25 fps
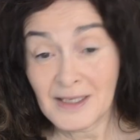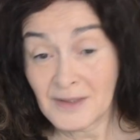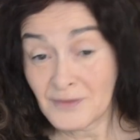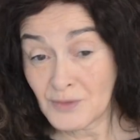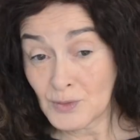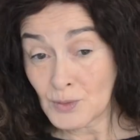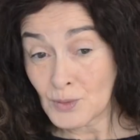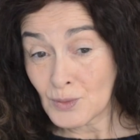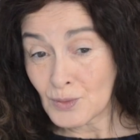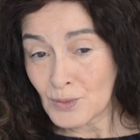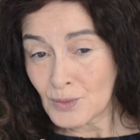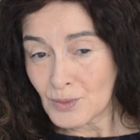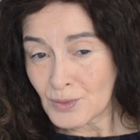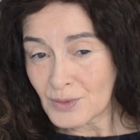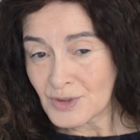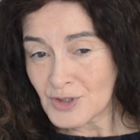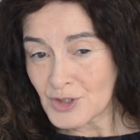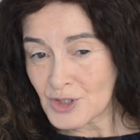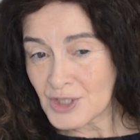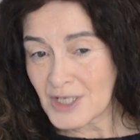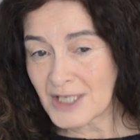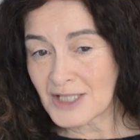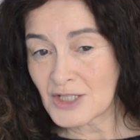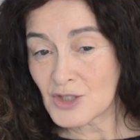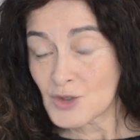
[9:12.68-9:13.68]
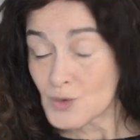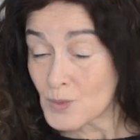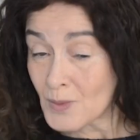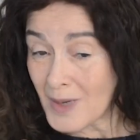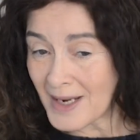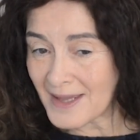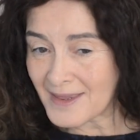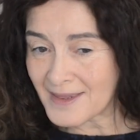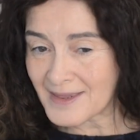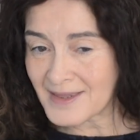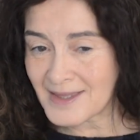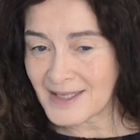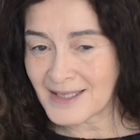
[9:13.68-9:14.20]
If you could change
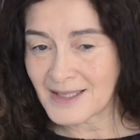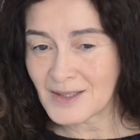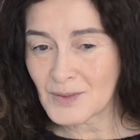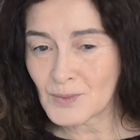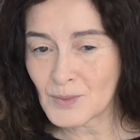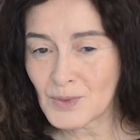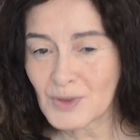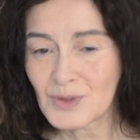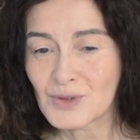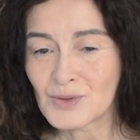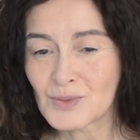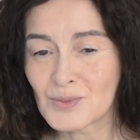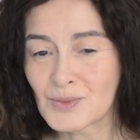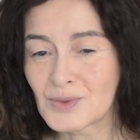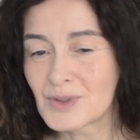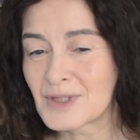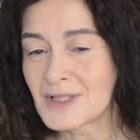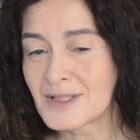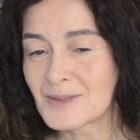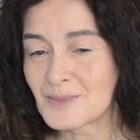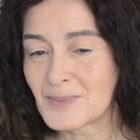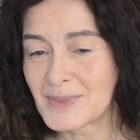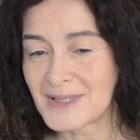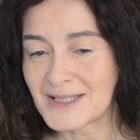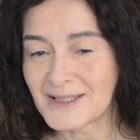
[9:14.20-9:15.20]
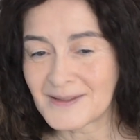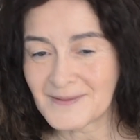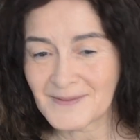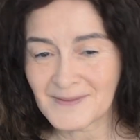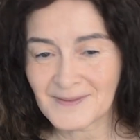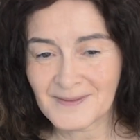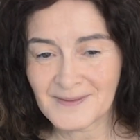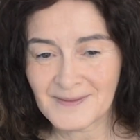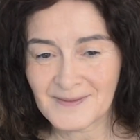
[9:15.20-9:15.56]
one thing, what would it be?